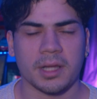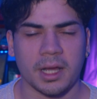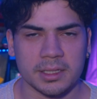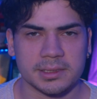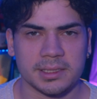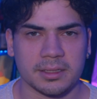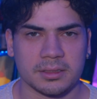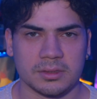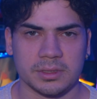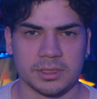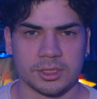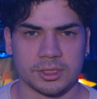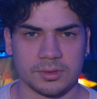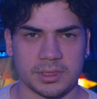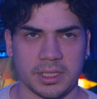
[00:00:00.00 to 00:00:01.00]
a lot of technical
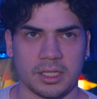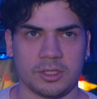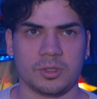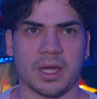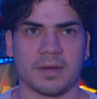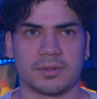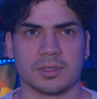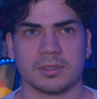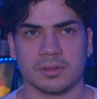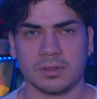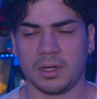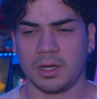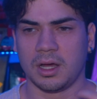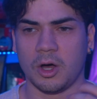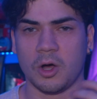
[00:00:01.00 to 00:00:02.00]
issues that you have to
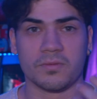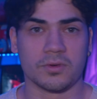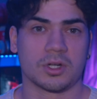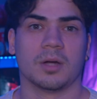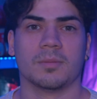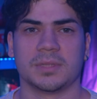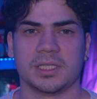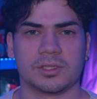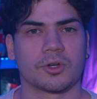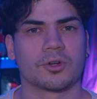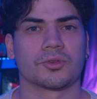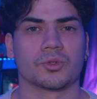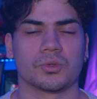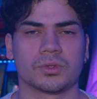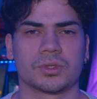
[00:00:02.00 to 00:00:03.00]
overcome, these
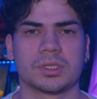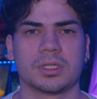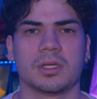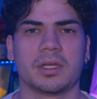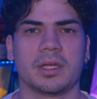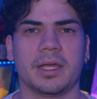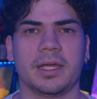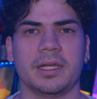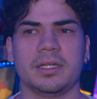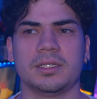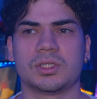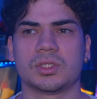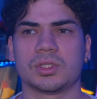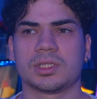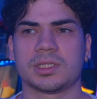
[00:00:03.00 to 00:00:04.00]
hurdles it
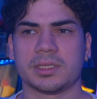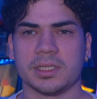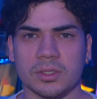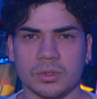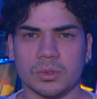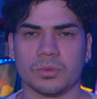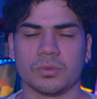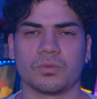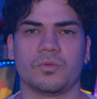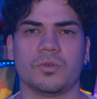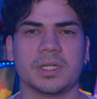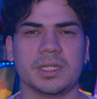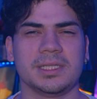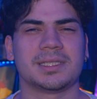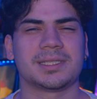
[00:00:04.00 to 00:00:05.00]
is still
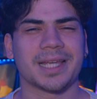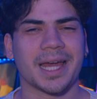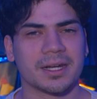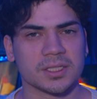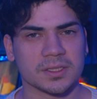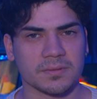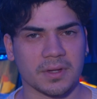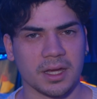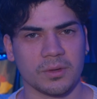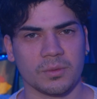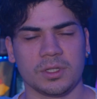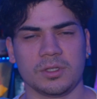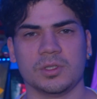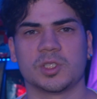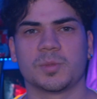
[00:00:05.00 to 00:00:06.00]
really satisfying
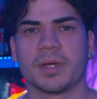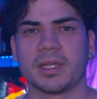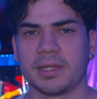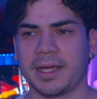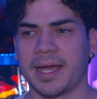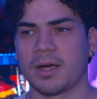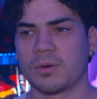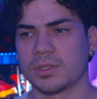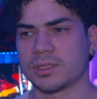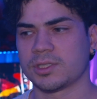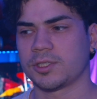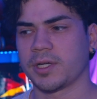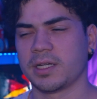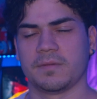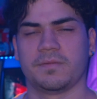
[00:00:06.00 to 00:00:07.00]
when you spend the hours
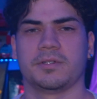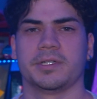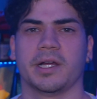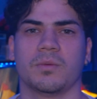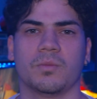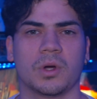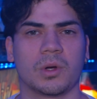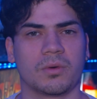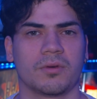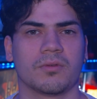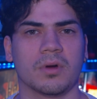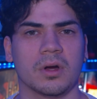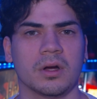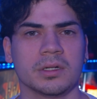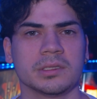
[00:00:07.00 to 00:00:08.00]
trying to figure out what went
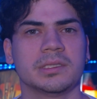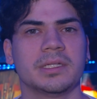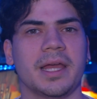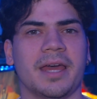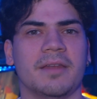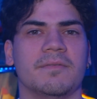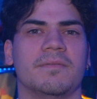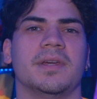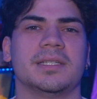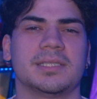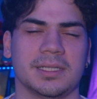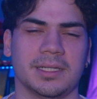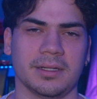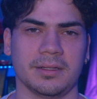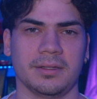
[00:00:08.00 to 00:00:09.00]
wrong and
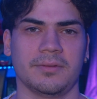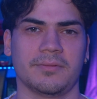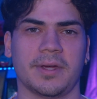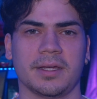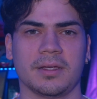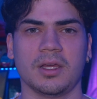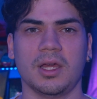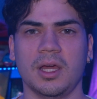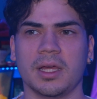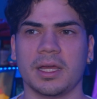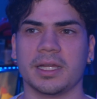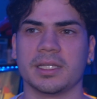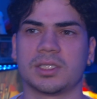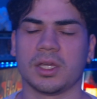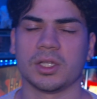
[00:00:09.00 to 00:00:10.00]
fixing it, right?
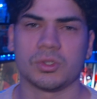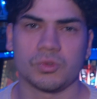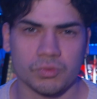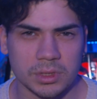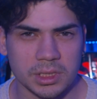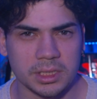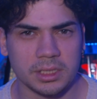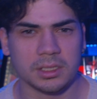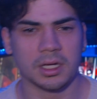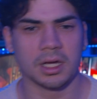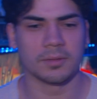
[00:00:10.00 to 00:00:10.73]
It's really